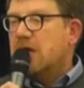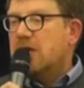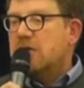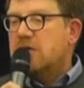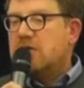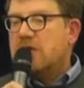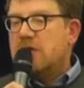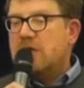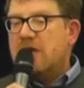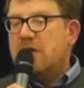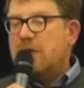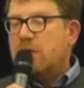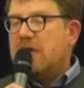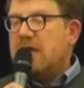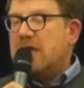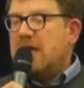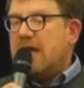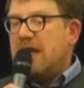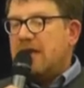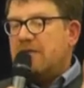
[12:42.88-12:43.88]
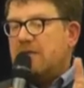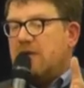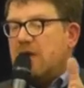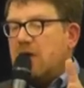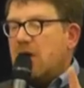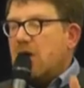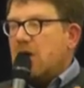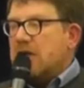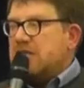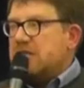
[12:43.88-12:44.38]
So if we're going to have
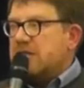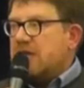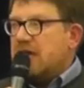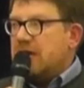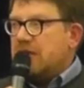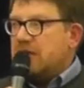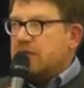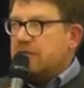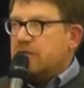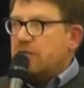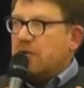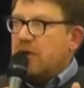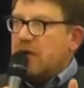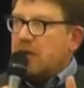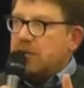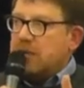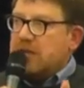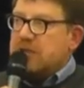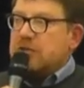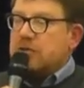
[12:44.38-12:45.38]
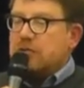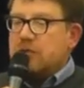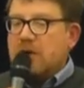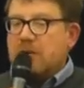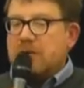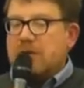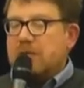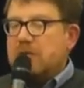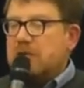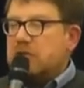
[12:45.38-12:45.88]
high standards for our police and
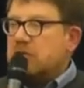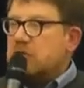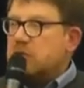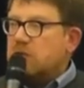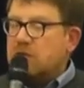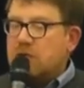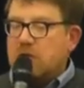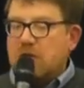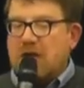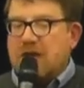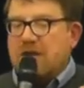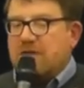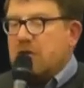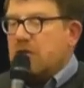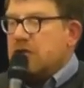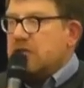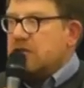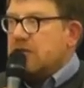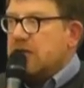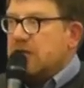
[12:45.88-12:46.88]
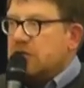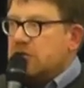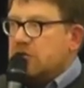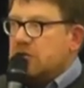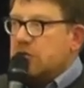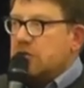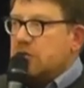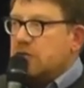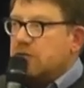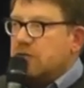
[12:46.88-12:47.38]
crime commissioners, we've got to have high standards
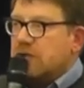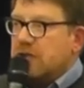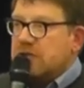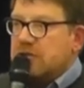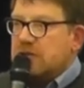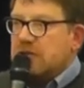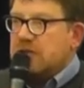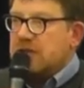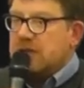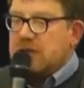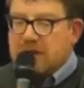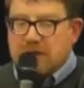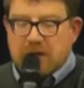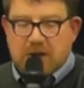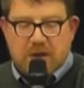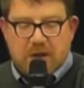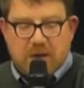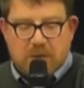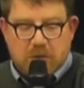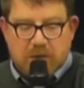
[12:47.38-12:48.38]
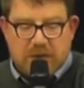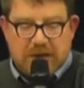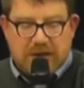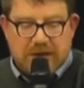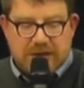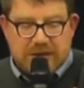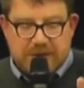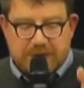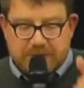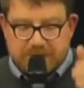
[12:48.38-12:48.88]
too for our senior
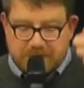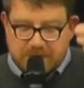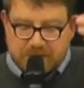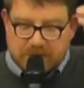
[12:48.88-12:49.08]
police.